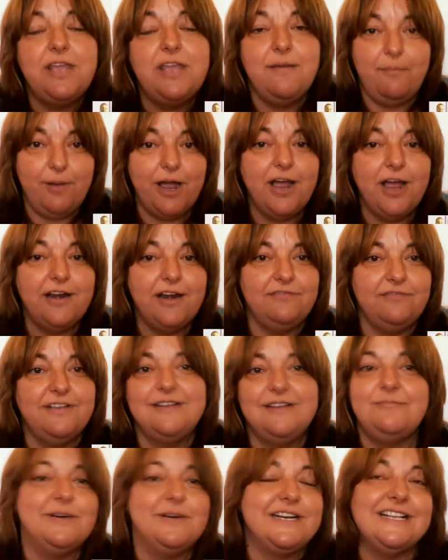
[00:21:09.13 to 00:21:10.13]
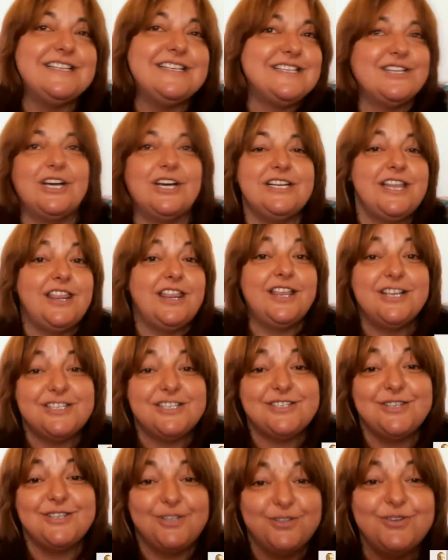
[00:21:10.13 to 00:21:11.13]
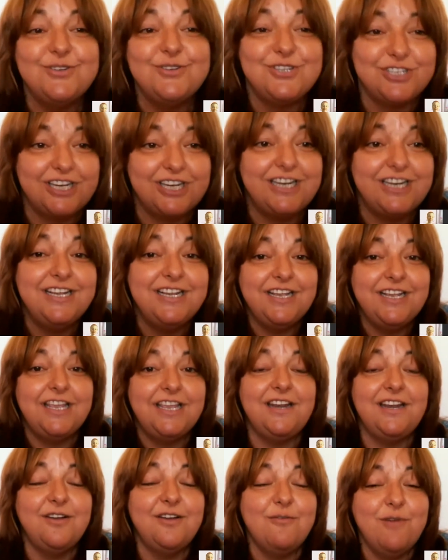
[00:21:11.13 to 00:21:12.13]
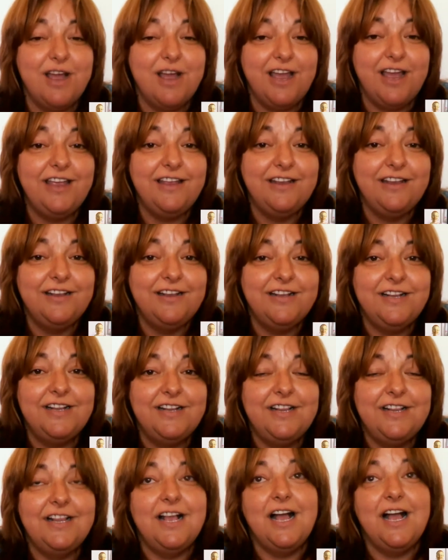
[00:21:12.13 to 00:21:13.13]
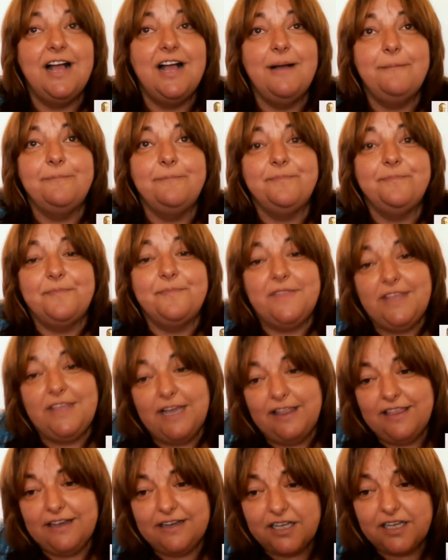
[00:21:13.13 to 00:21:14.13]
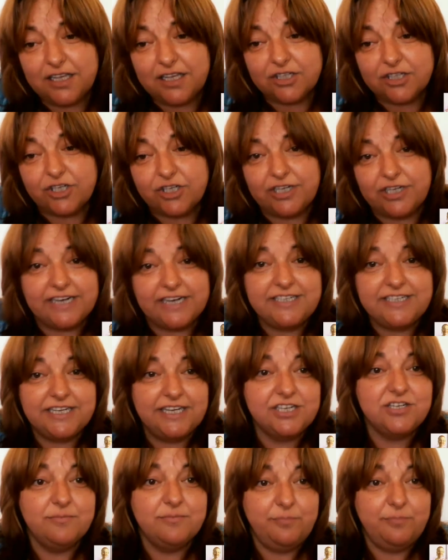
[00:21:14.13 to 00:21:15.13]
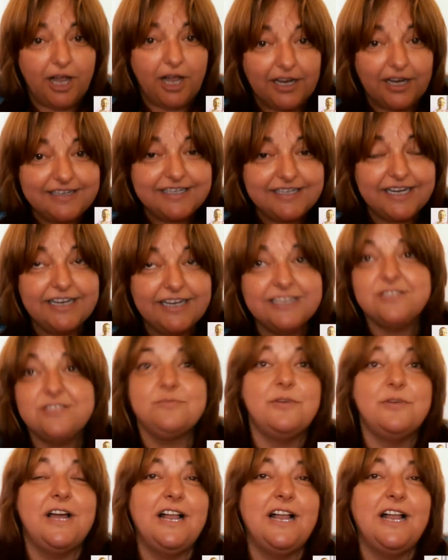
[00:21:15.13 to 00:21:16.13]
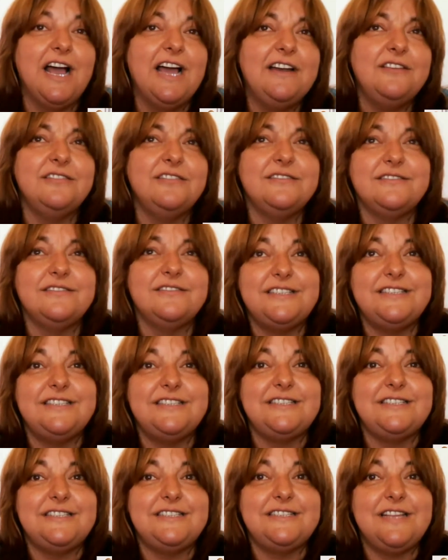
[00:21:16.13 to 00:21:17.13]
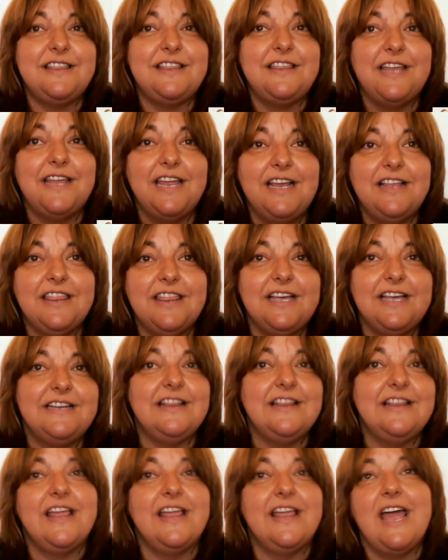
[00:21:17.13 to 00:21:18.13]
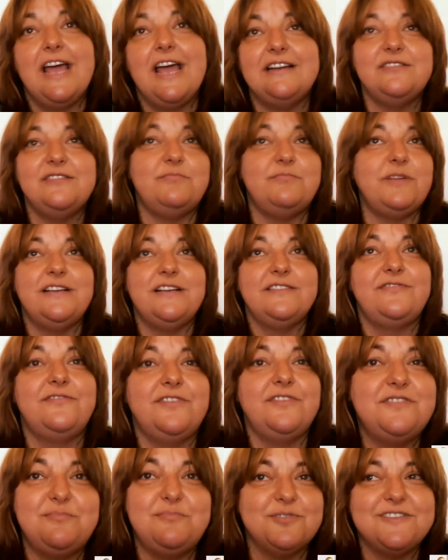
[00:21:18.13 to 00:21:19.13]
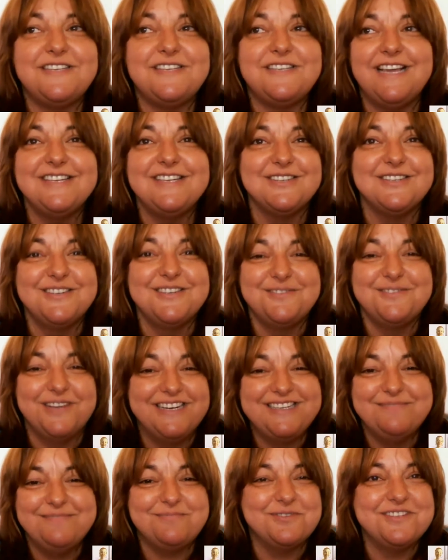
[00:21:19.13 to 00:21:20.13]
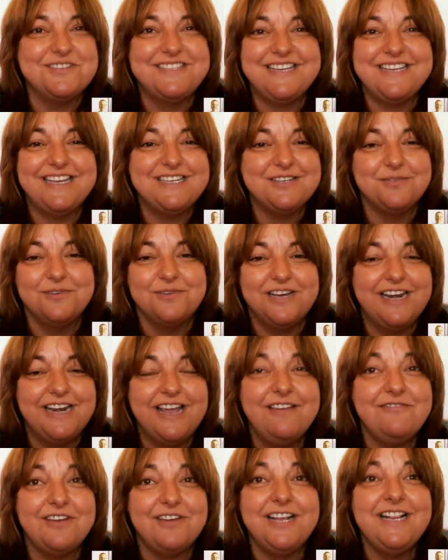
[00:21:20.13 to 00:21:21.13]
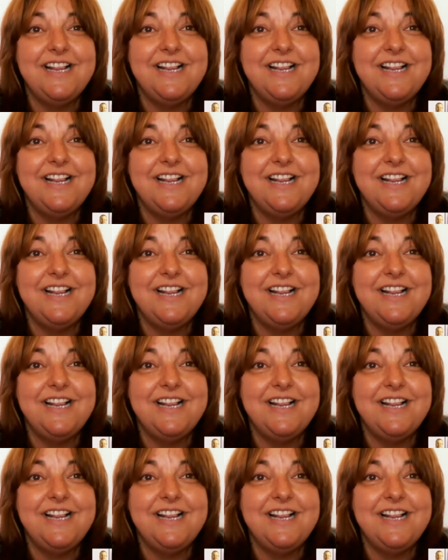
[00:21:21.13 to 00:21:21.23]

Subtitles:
a part of it, but it's not the solution in a way. The other, connecting it to politics, well, I don't think that they have to be 50% or 20% or whatever.